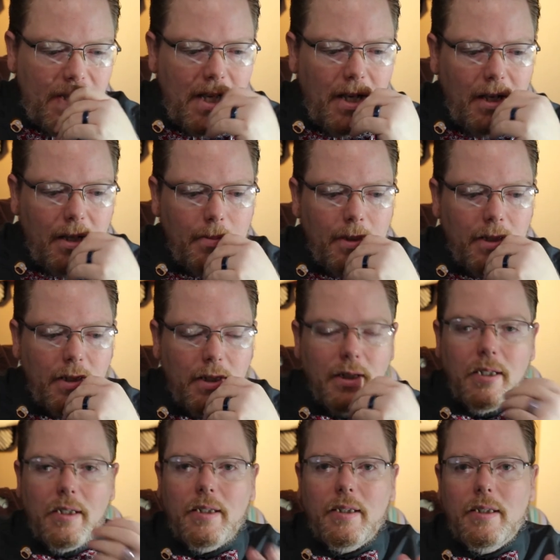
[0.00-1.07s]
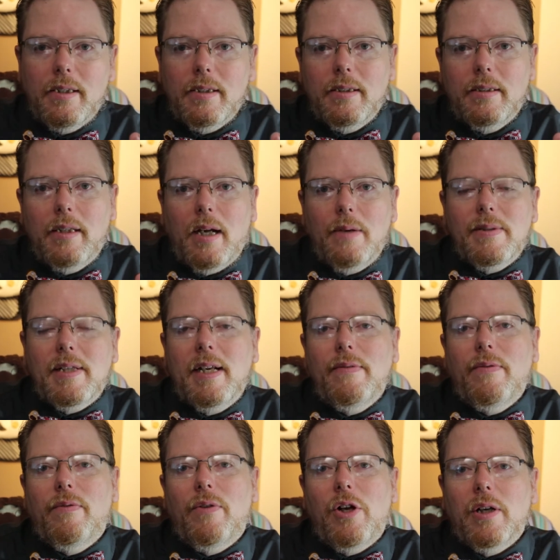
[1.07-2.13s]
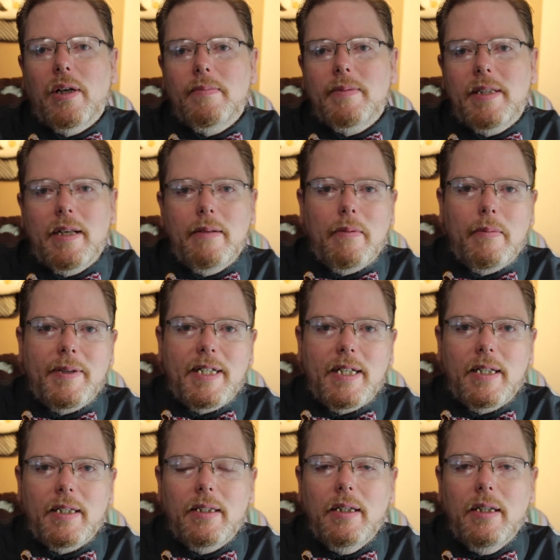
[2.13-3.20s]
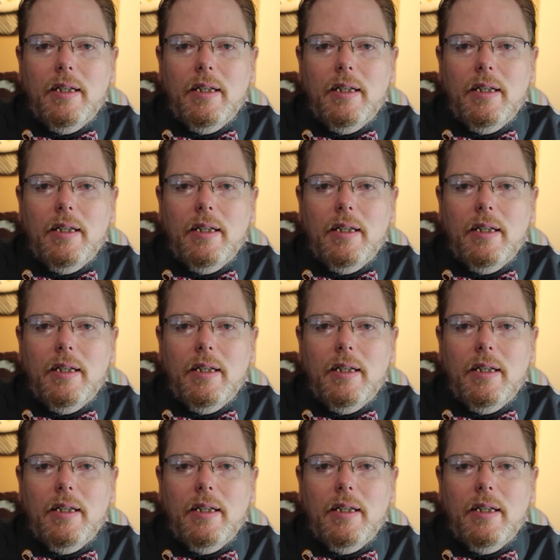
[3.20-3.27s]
I was going to have a vlog up today about my dad.